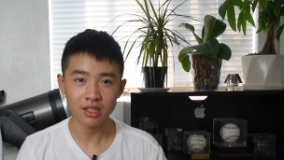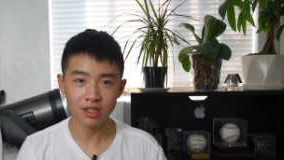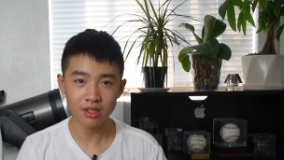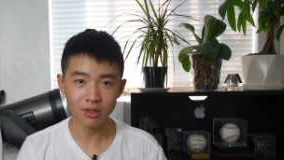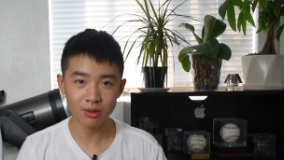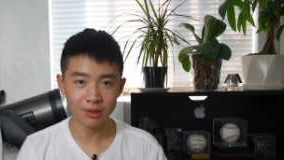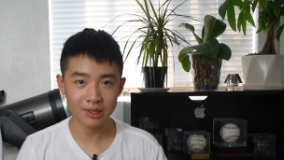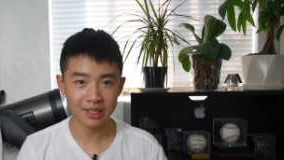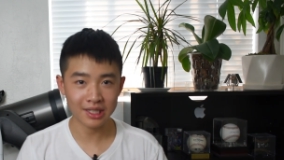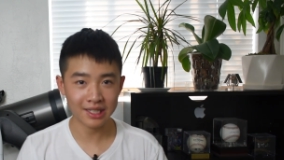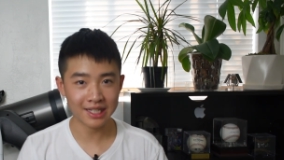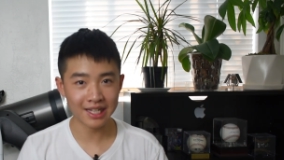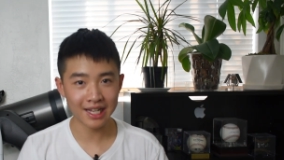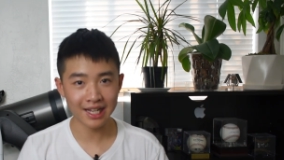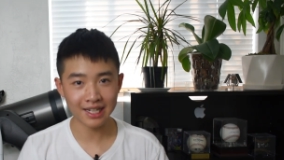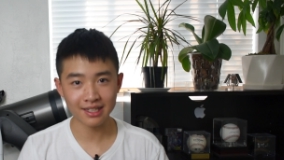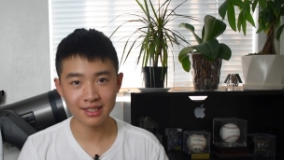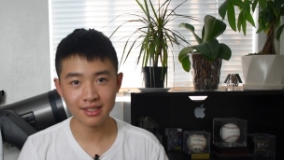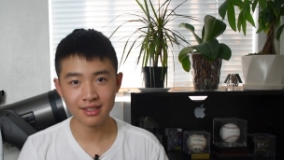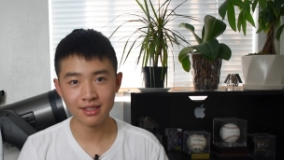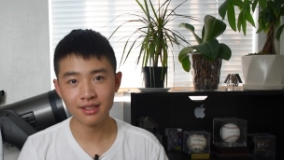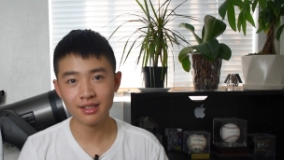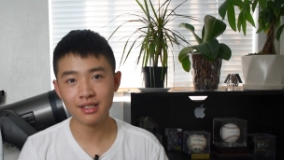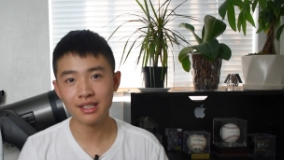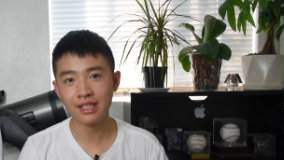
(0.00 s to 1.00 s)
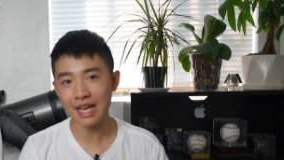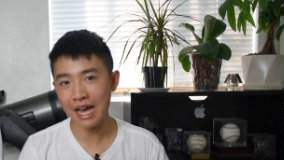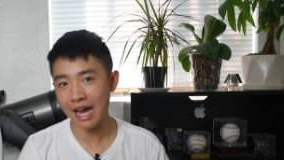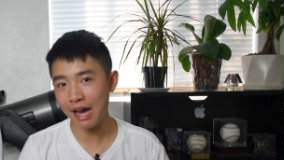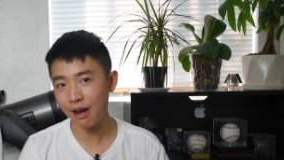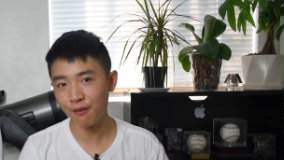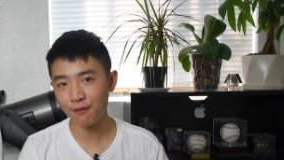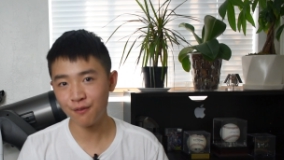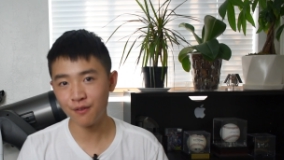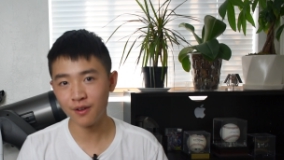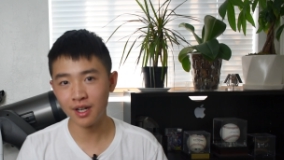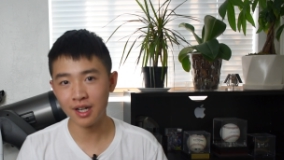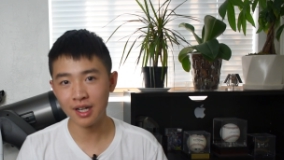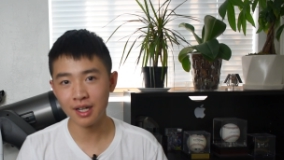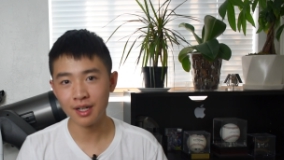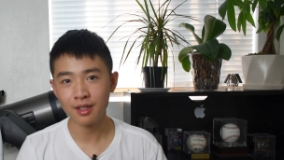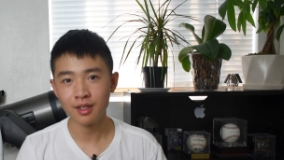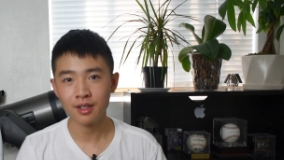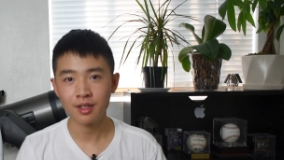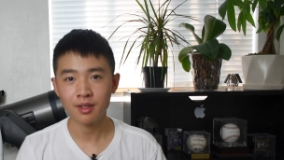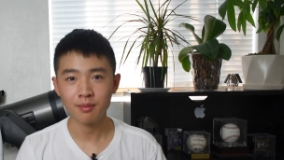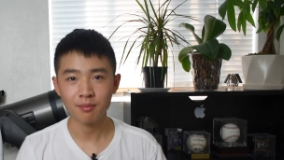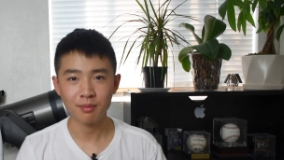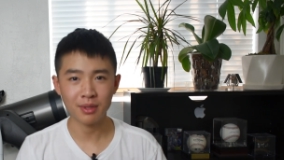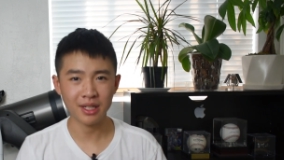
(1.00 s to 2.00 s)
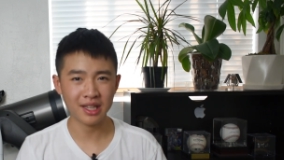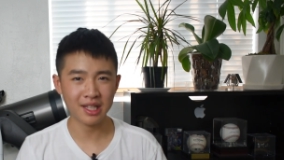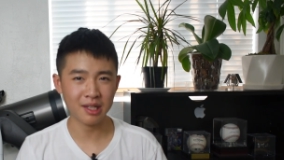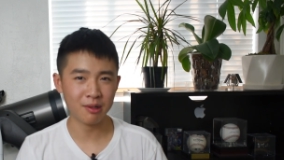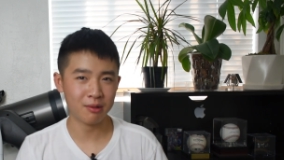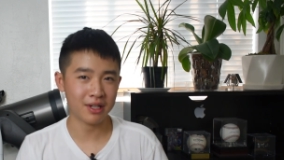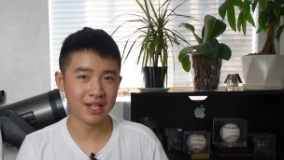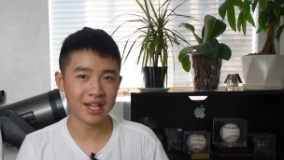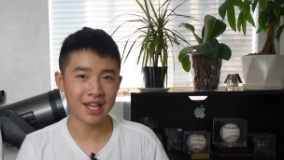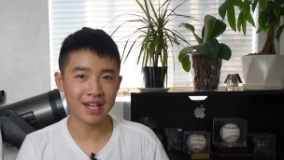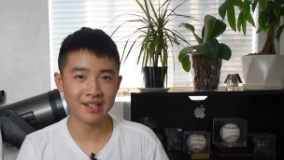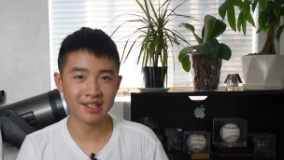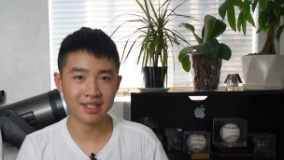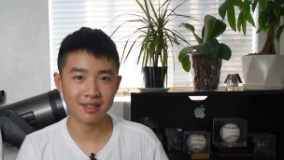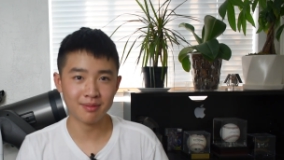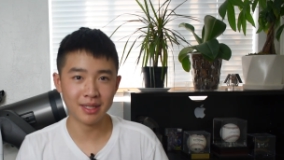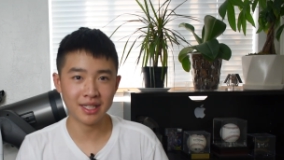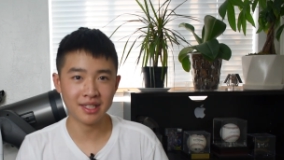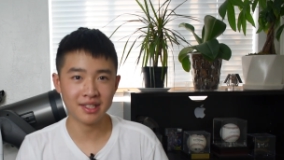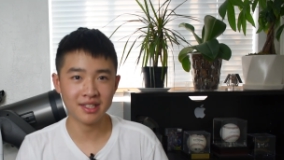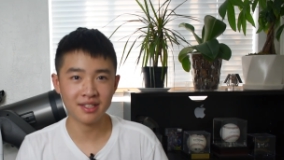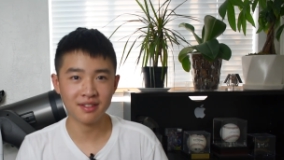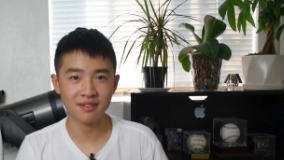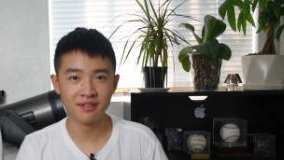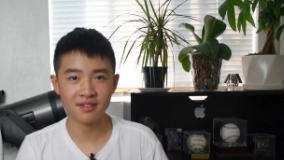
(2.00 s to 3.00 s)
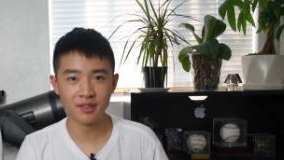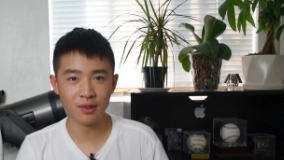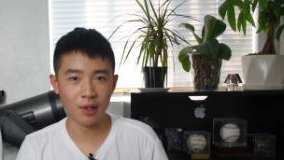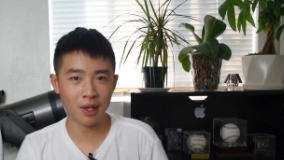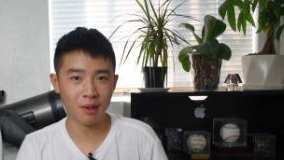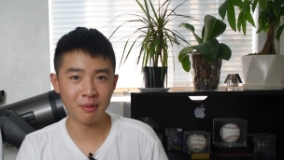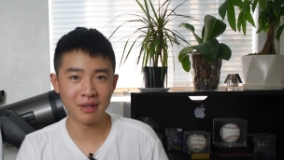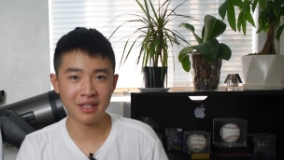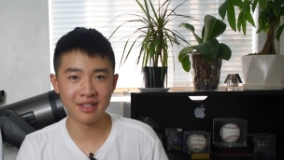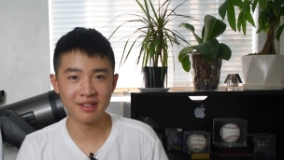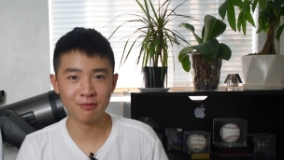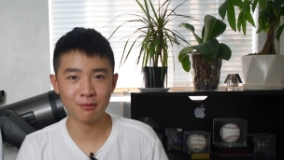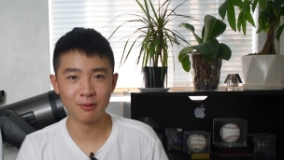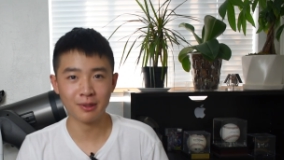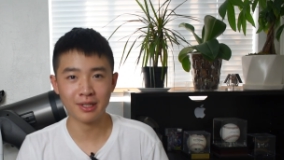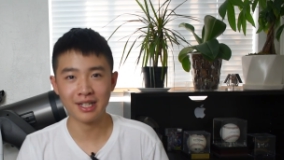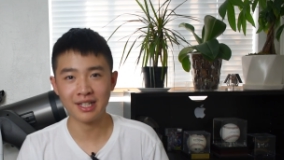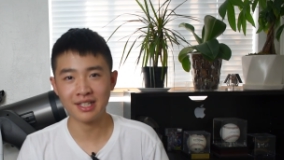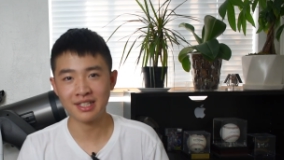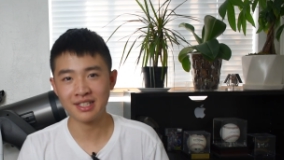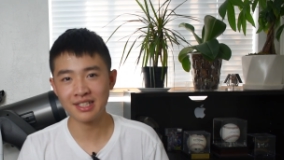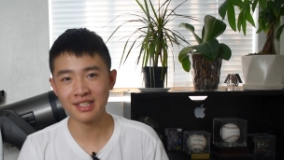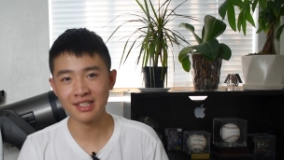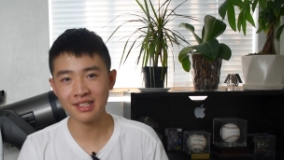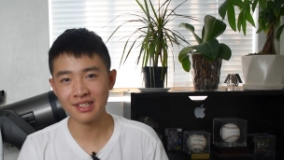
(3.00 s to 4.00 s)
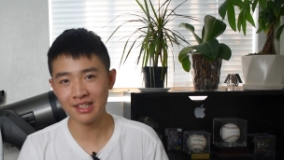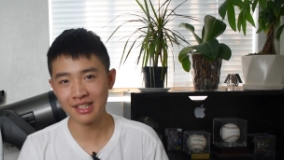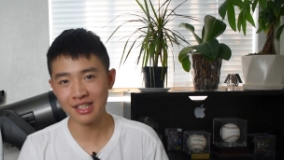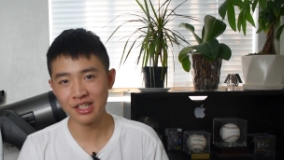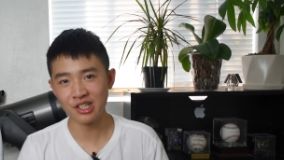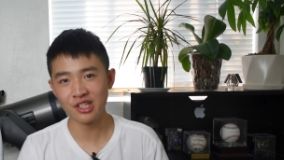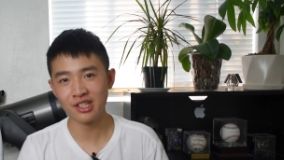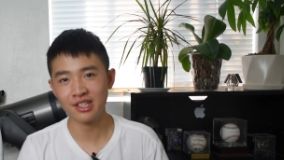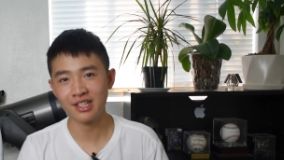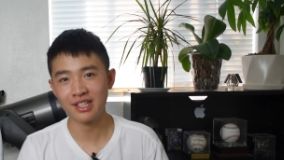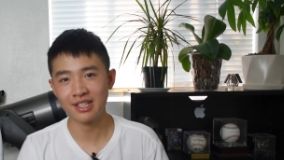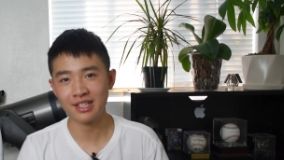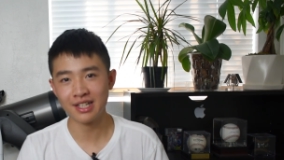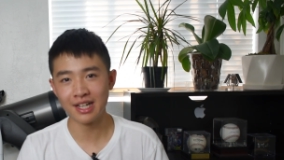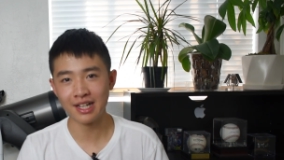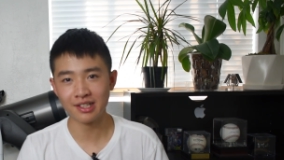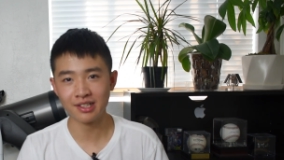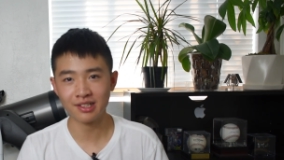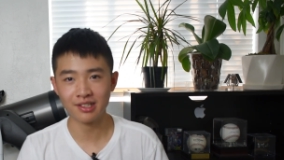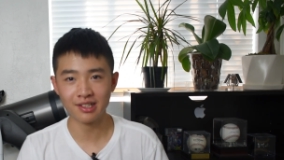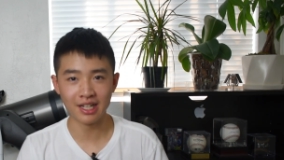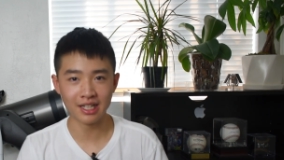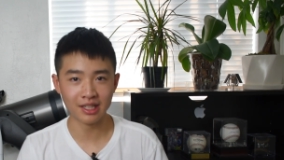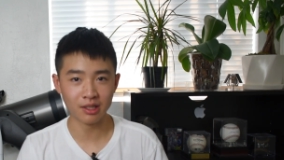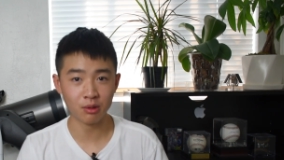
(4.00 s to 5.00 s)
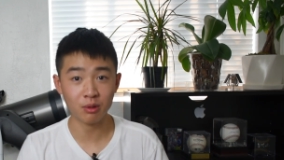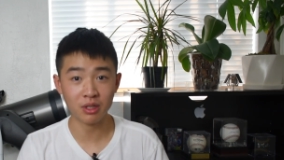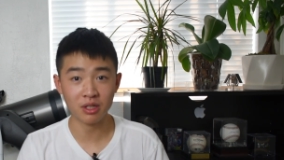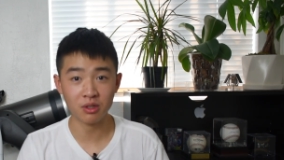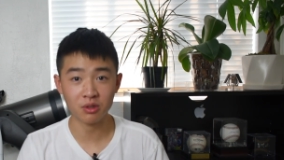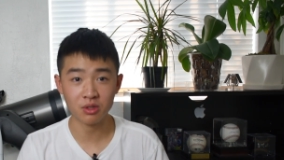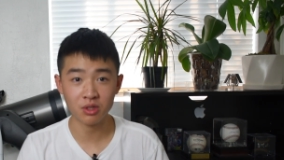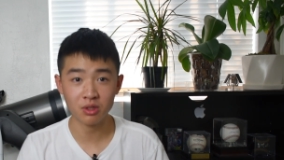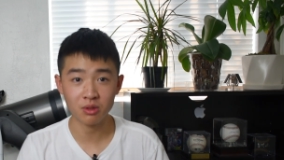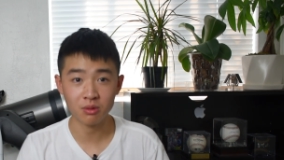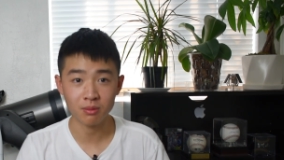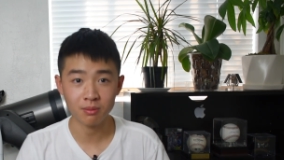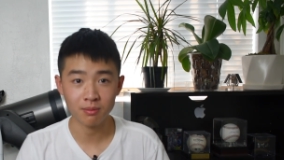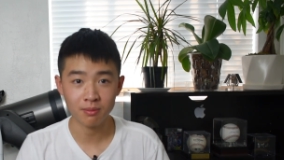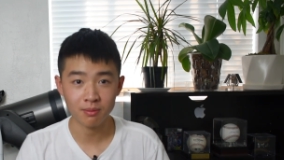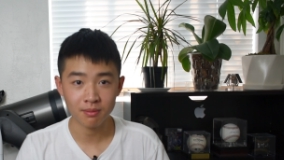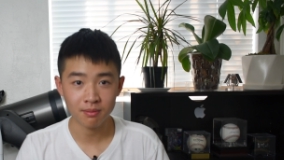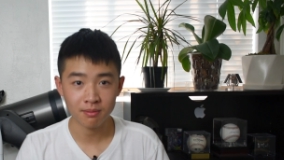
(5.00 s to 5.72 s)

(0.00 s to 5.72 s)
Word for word: to detect the alpha, but they were kind of expensive, so I went with a scintillation detector like the 102.